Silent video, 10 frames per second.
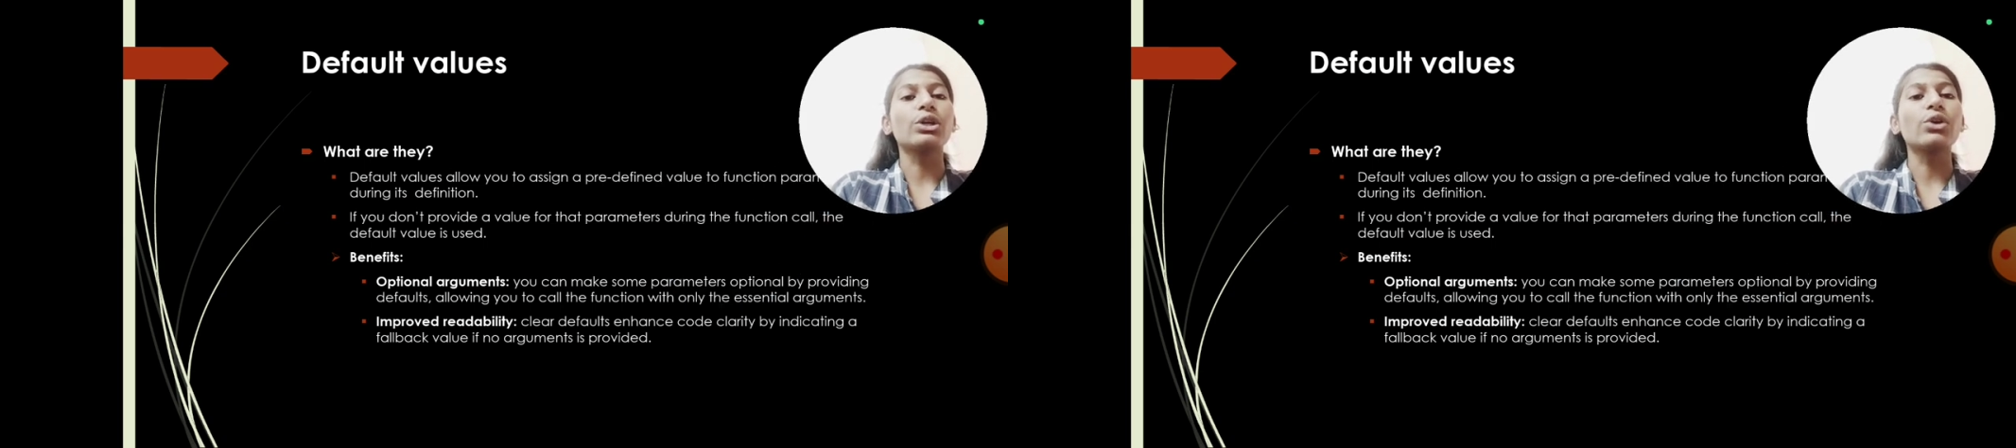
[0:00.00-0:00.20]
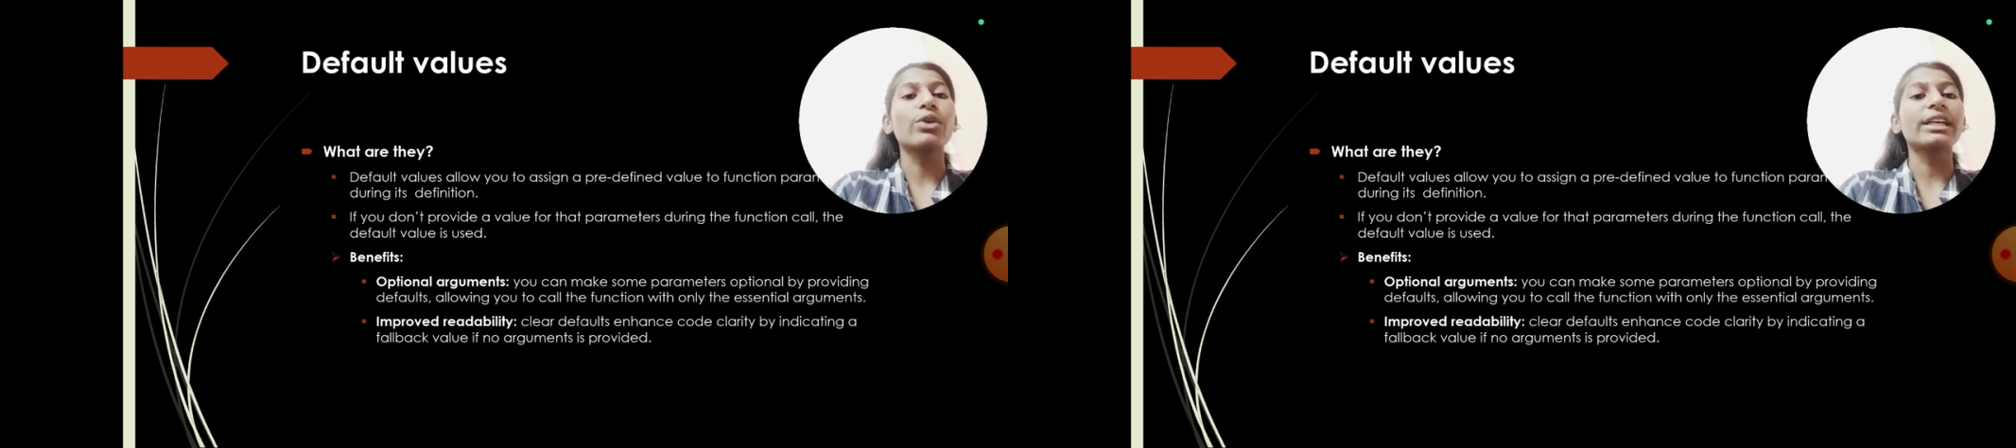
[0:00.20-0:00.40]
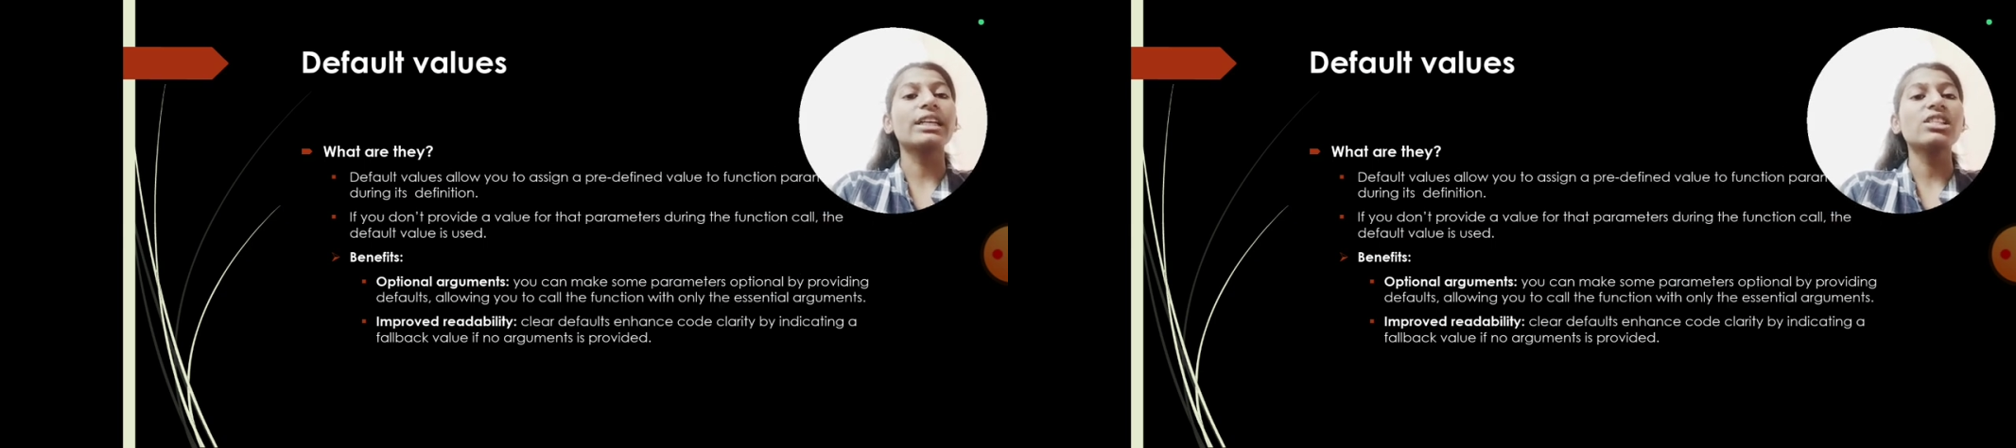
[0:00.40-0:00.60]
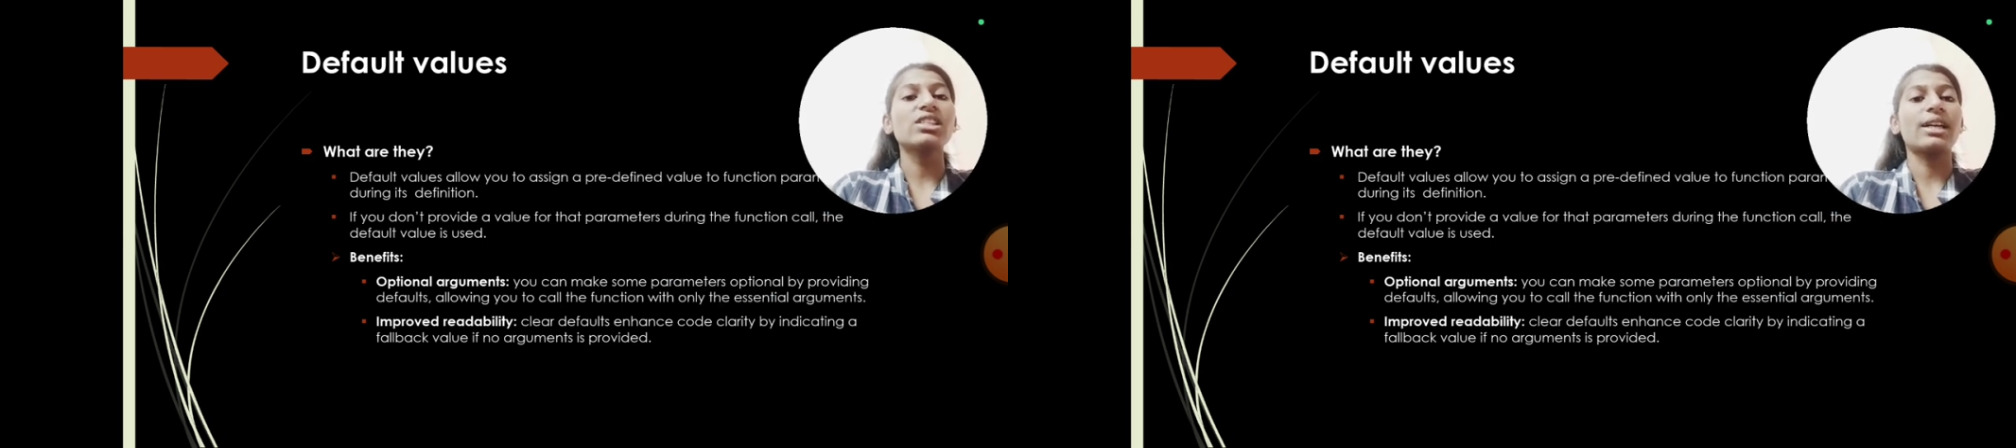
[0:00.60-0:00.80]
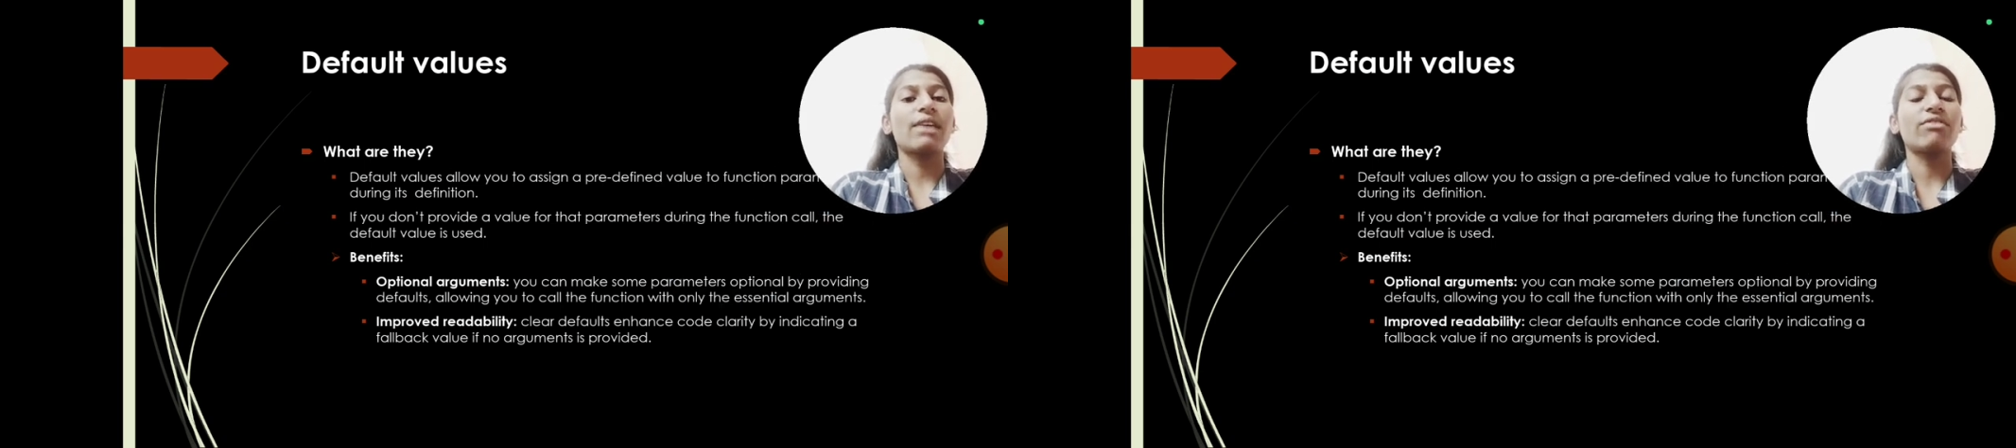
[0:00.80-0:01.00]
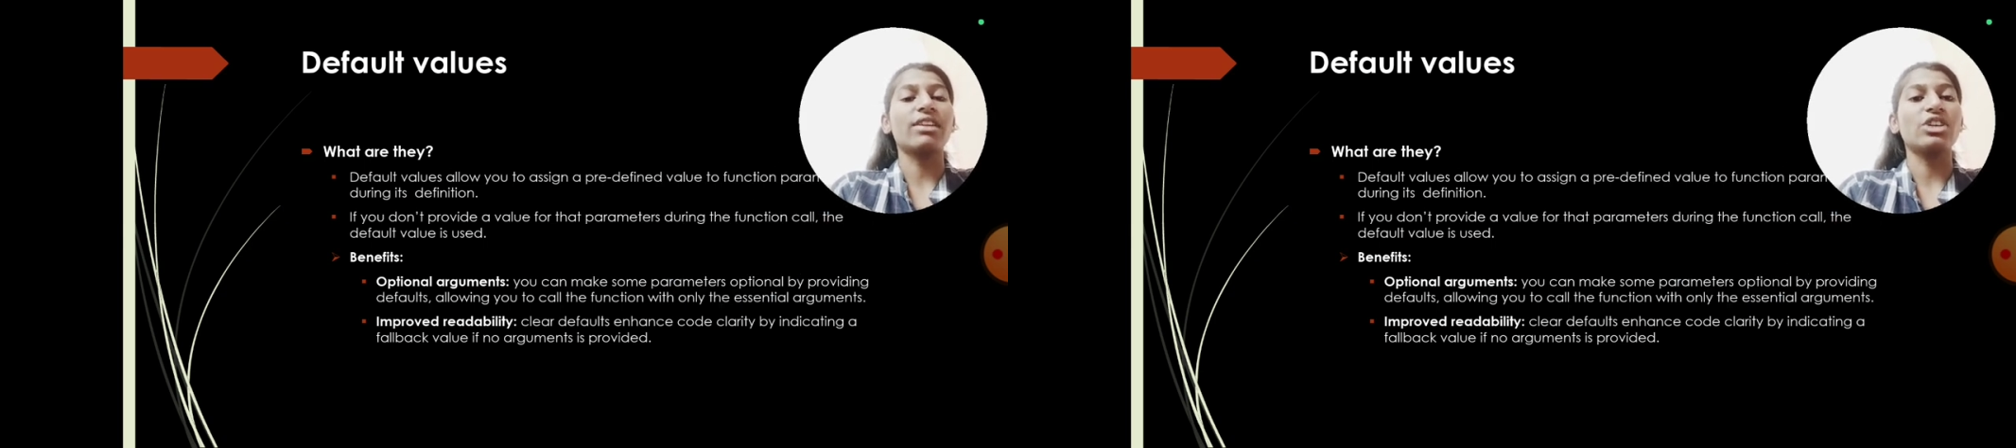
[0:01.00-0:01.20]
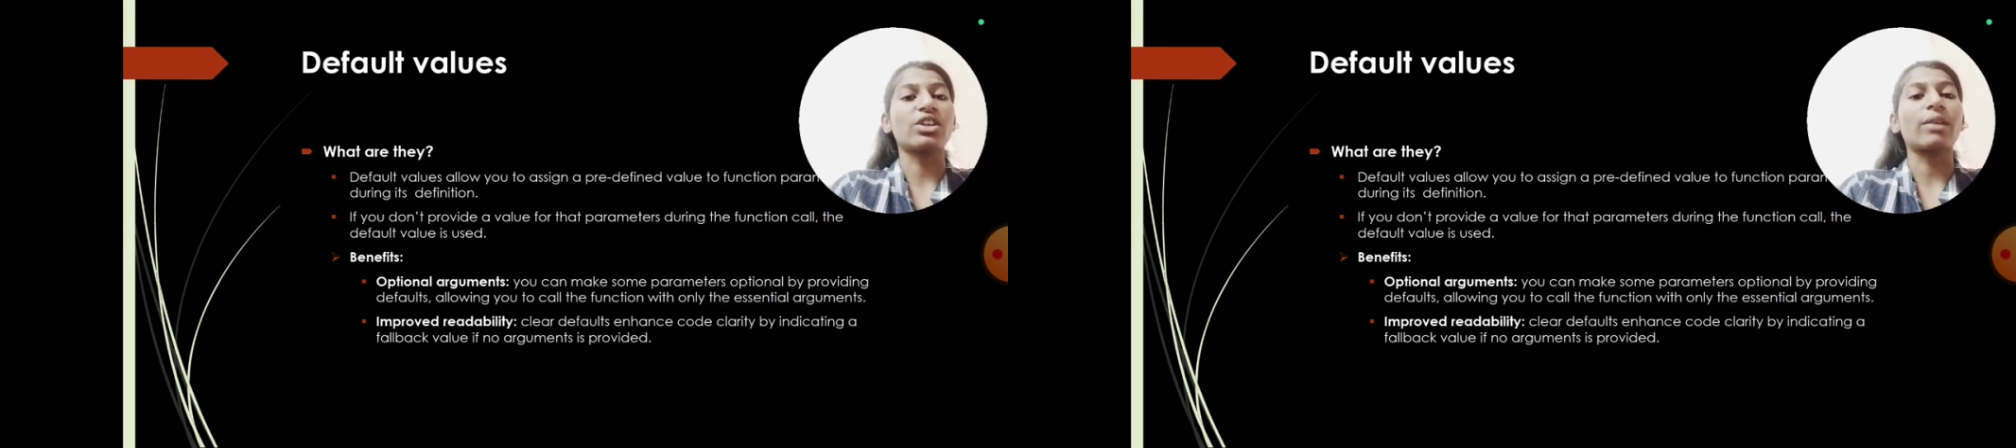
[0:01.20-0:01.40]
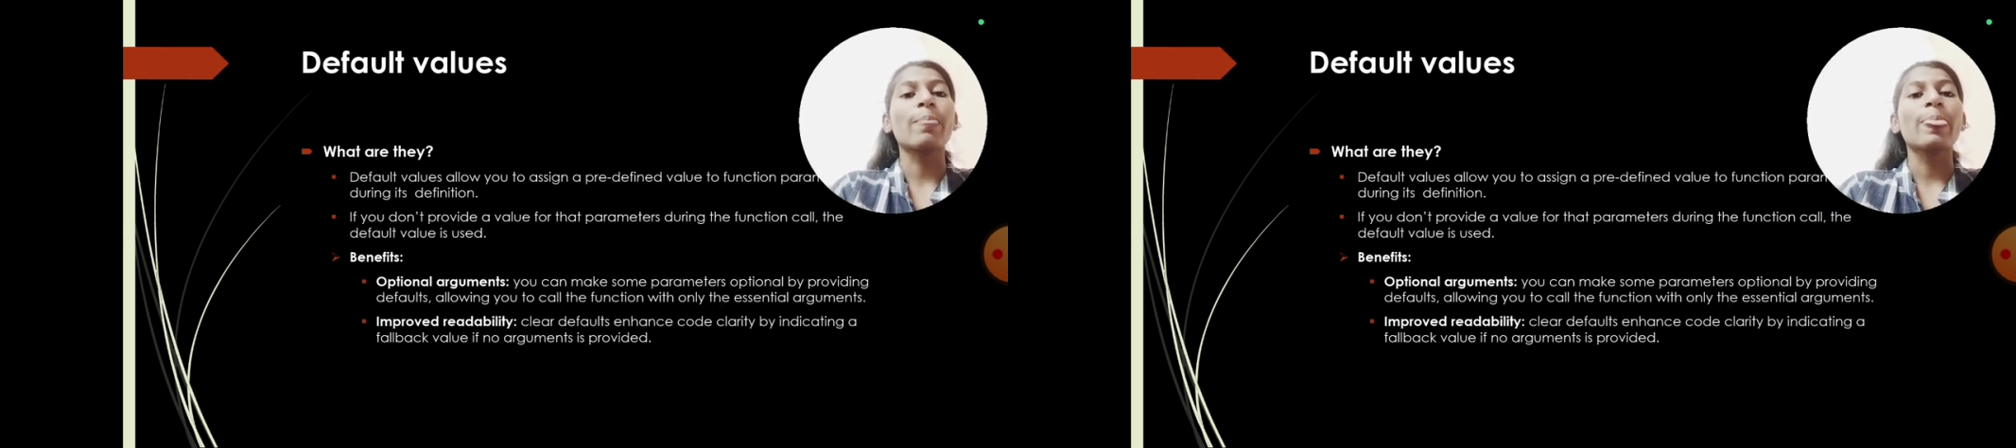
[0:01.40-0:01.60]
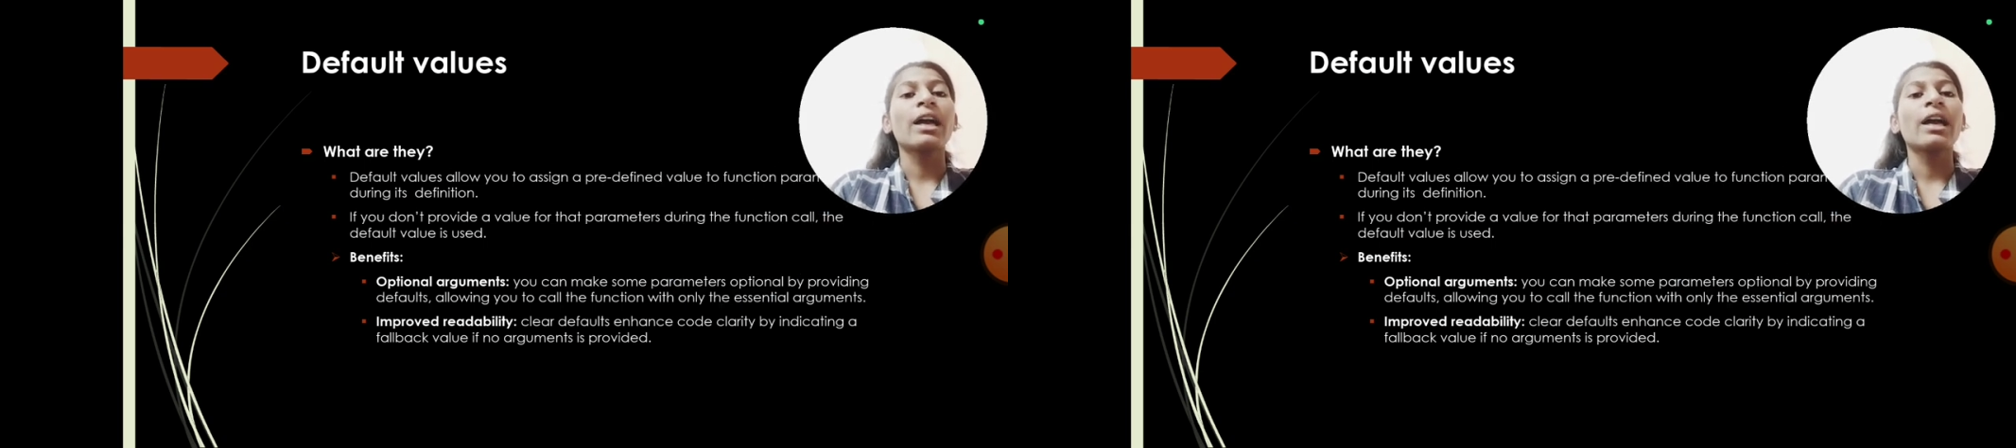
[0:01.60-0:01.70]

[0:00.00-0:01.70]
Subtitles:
during its definition.